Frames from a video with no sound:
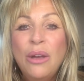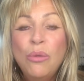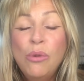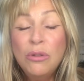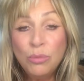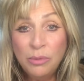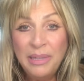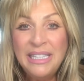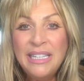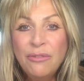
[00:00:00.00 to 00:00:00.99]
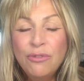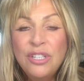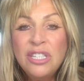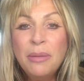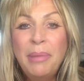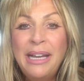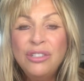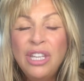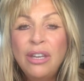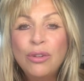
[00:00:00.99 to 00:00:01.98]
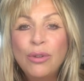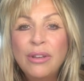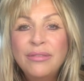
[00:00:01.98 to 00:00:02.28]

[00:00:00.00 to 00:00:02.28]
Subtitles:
What will be different about you?